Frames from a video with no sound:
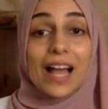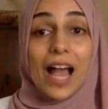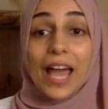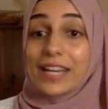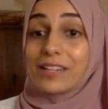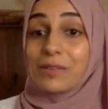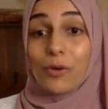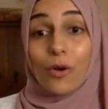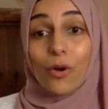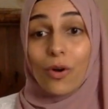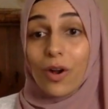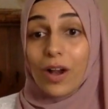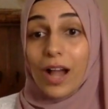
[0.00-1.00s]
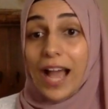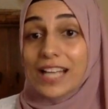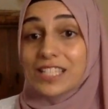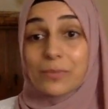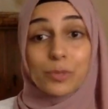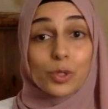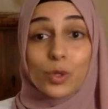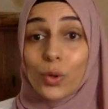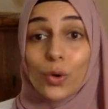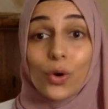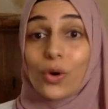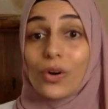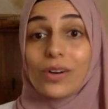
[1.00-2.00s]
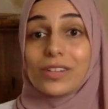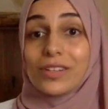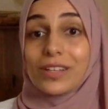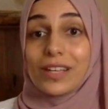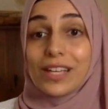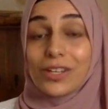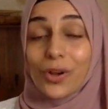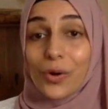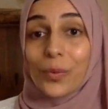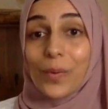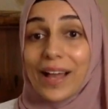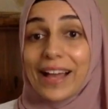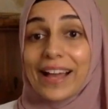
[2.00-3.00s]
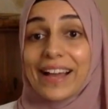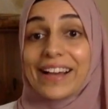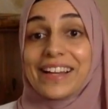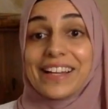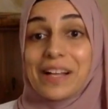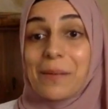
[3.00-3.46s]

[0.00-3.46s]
And as I'm sure you're aware,